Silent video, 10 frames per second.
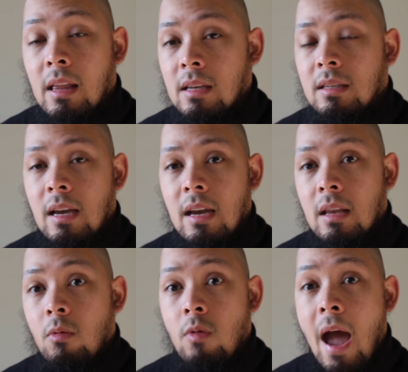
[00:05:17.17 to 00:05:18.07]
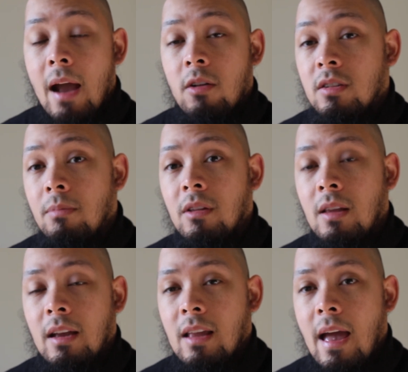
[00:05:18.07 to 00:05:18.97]
let's say in a rack or something
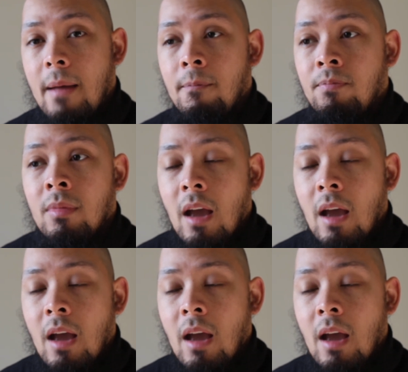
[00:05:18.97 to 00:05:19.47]
like that,